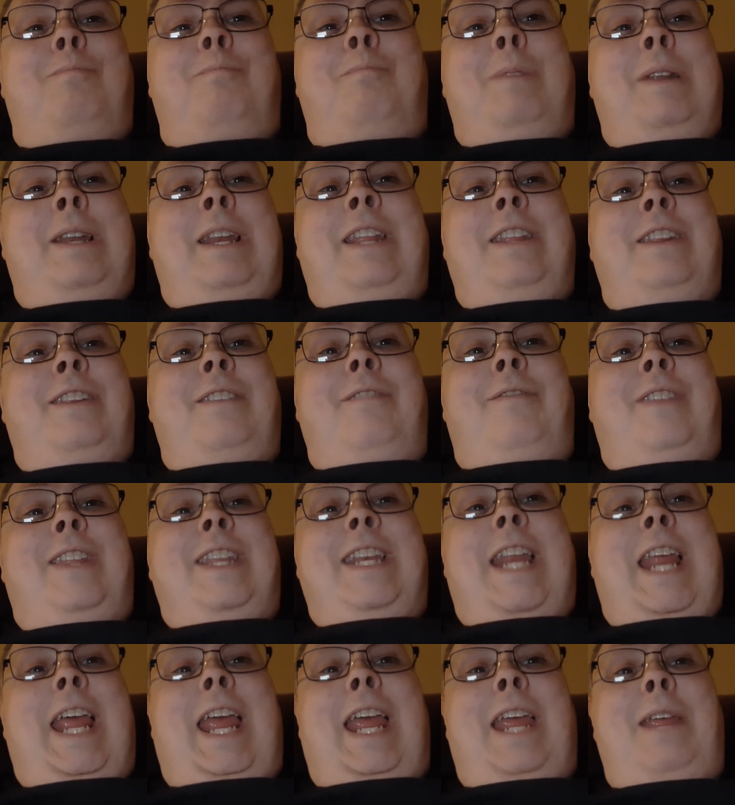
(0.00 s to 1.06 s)
minute of the
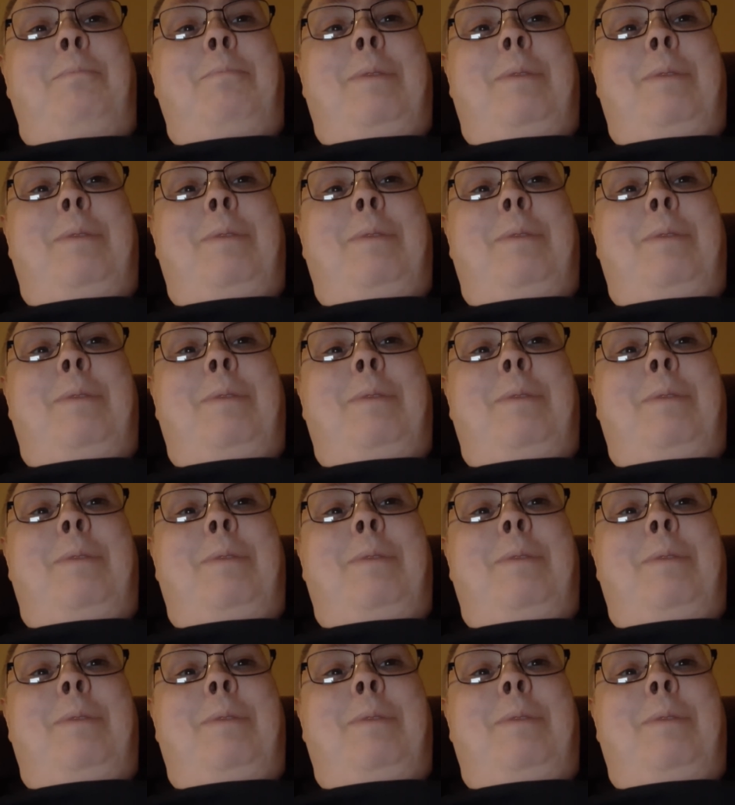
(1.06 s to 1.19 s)
day,